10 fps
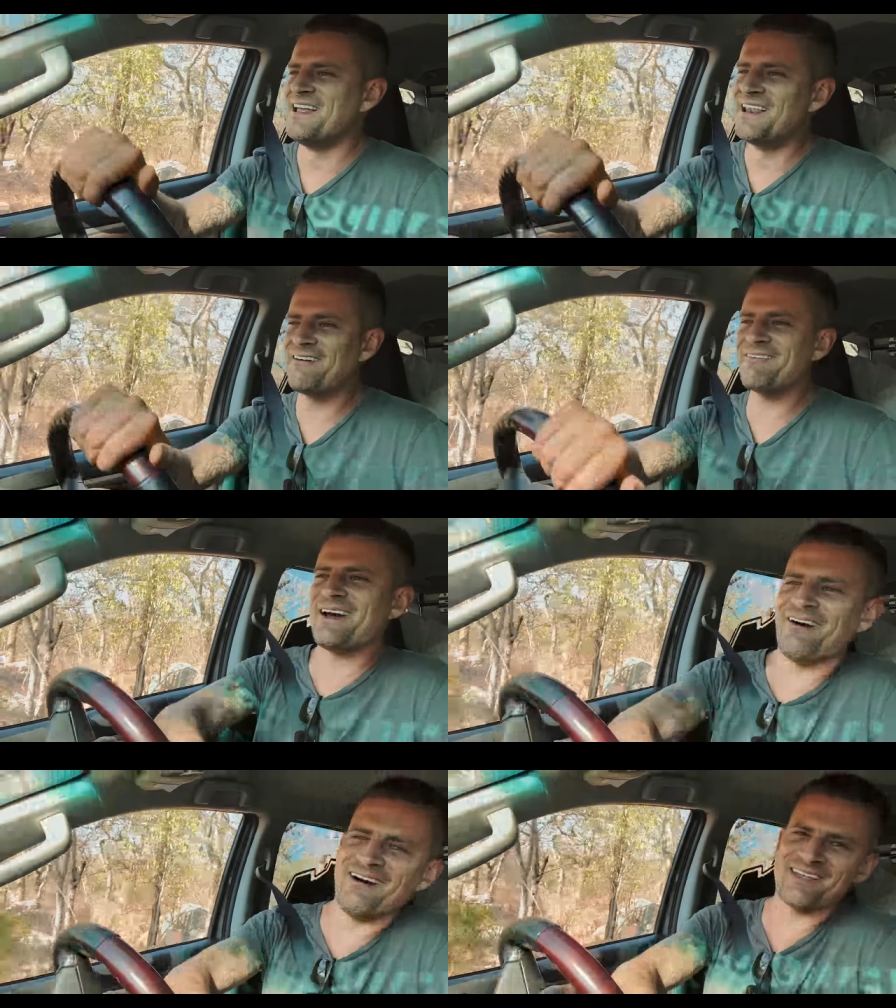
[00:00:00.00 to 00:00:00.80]
Let me
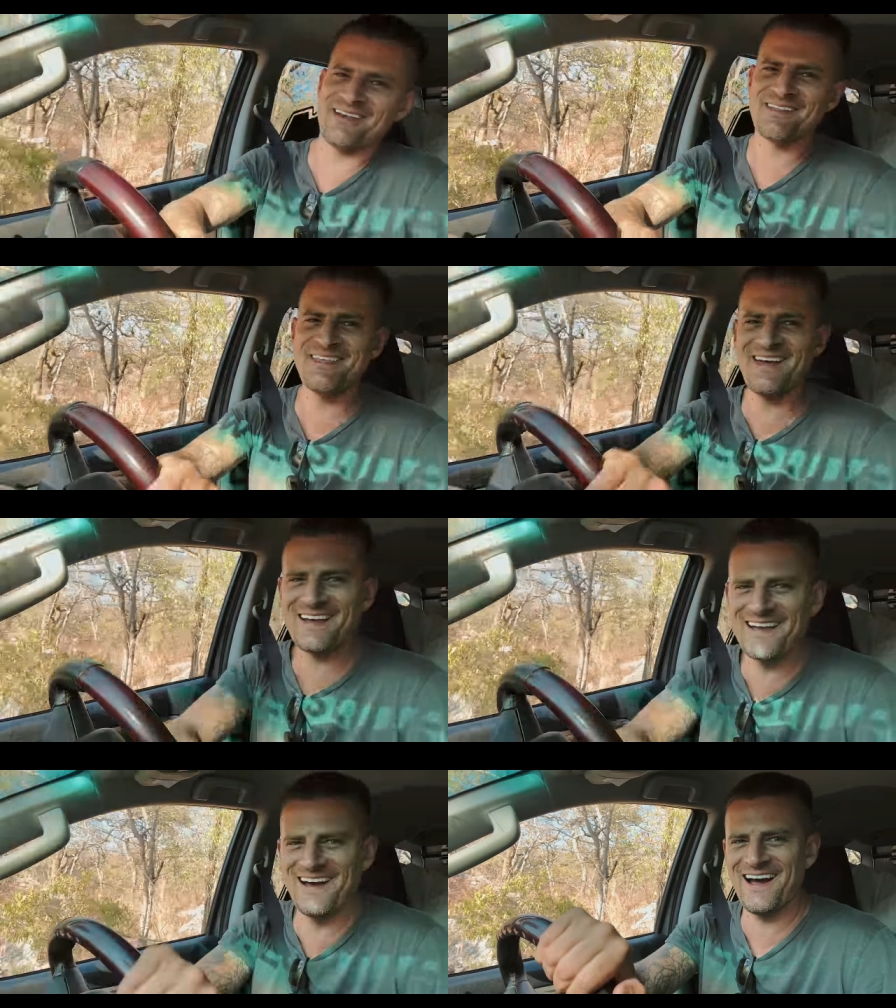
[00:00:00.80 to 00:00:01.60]
know what you
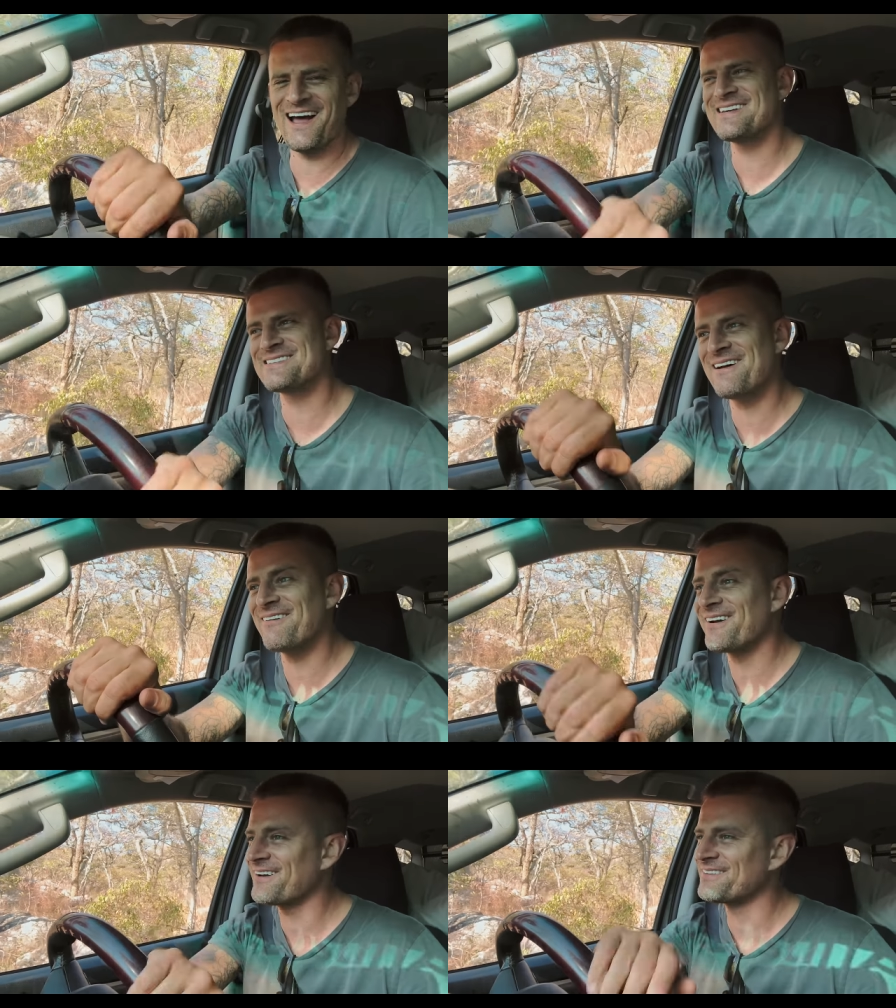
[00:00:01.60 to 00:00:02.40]
think, guys, and I'm
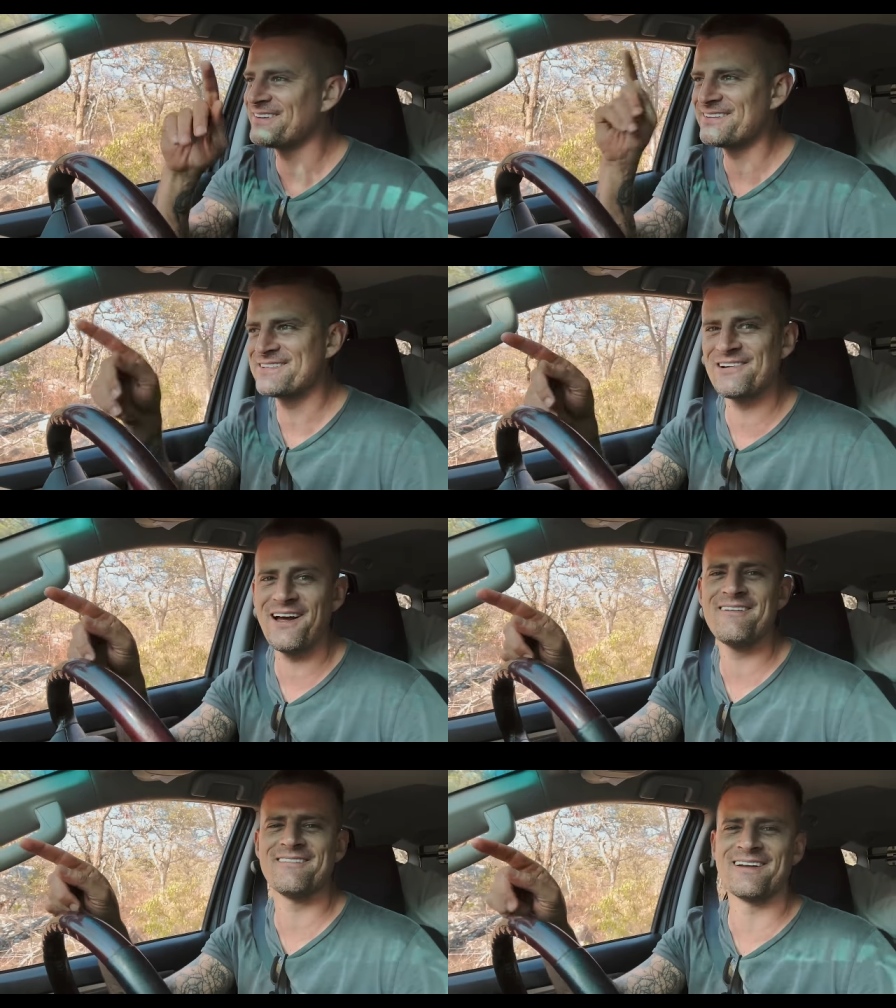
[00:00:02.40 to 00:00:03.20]
going to continue
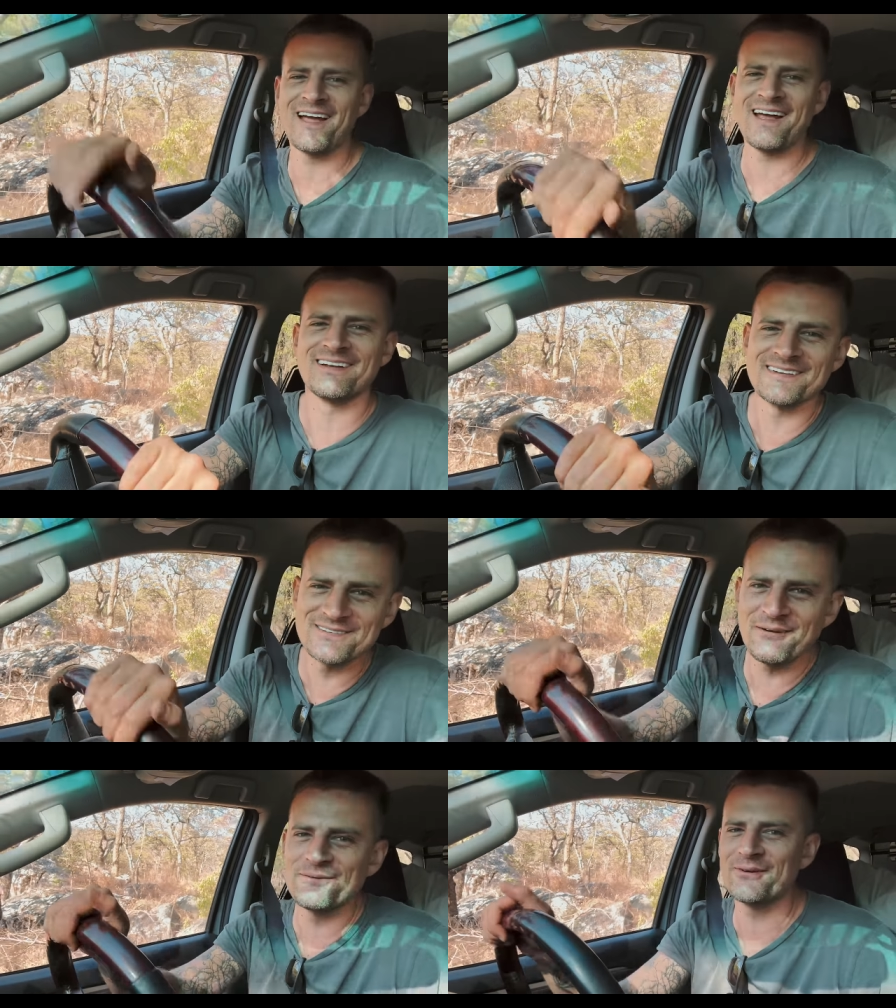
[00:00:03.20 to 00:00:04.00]
driving and
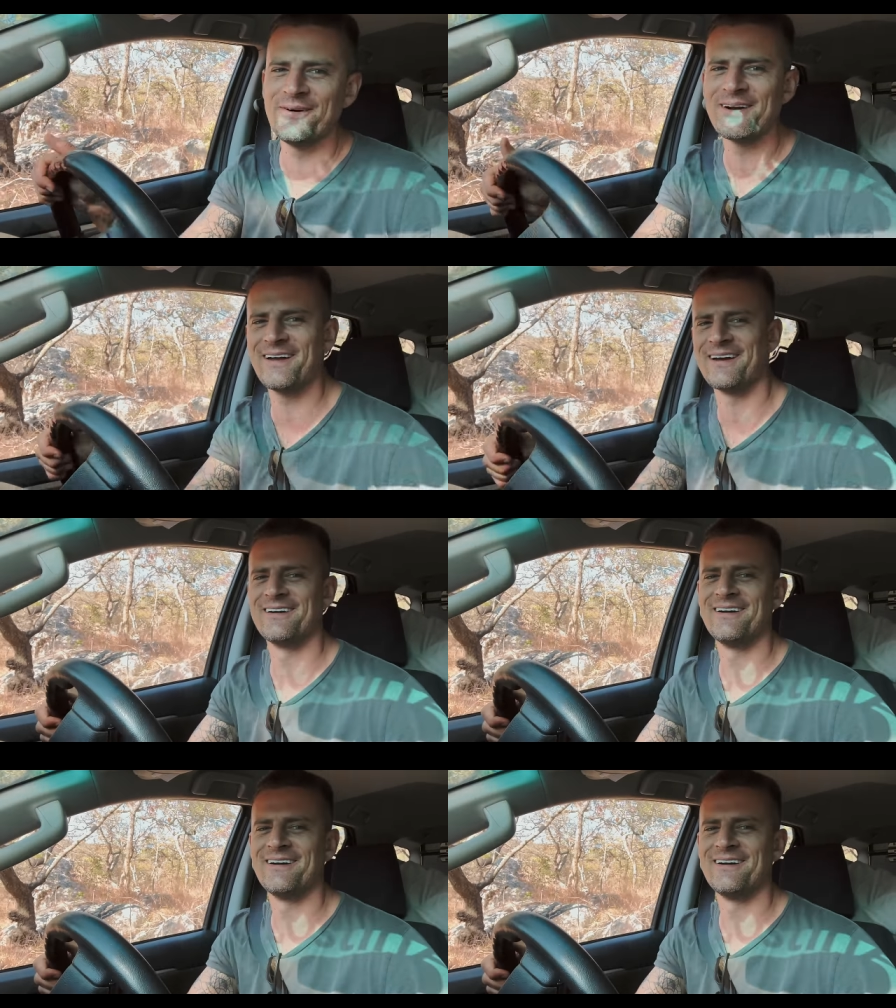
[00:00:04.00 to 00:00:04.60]
stop talking.